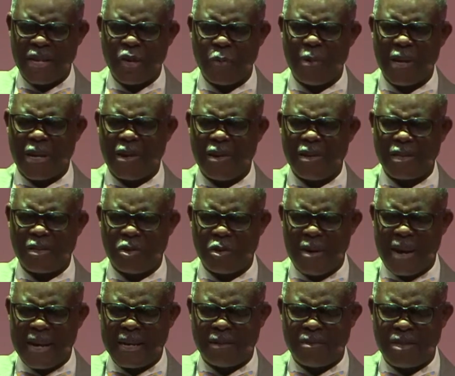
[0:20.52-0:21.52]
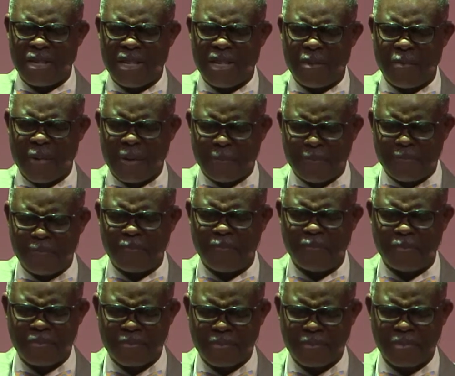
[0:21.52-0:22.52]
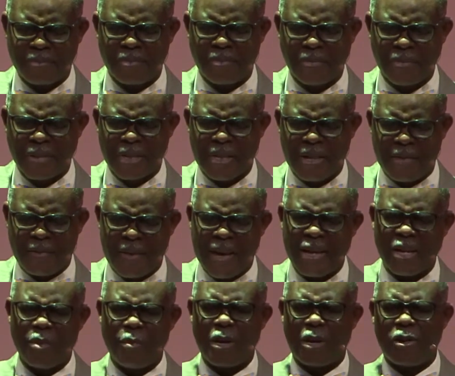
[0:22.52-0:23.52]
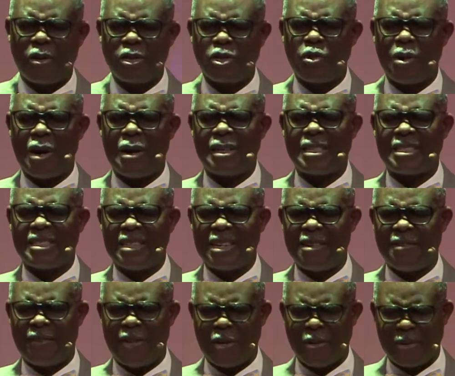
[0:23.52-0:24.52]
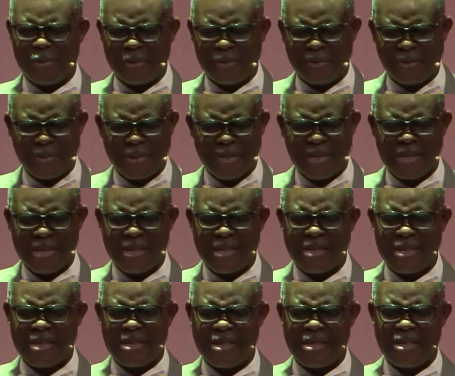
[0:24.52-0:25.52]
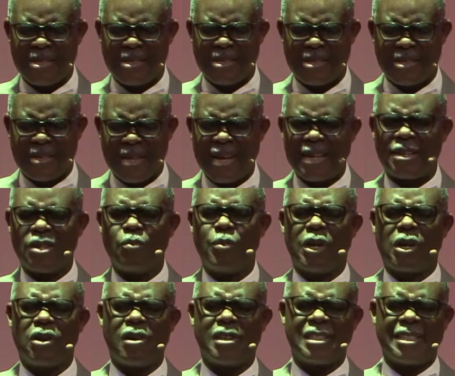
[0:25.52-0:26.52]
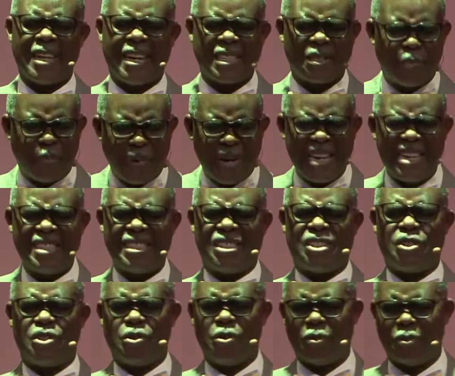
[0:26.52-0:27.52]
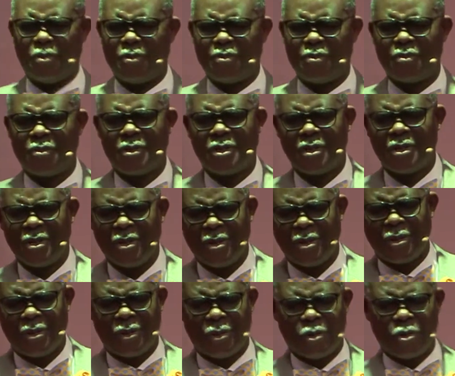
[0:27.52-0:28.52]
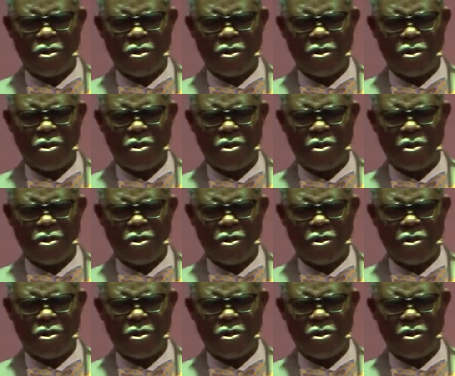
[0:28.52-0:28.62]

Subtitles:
because you are a redeemer. Thank you because you are a savior. Thank you because it has pleased you to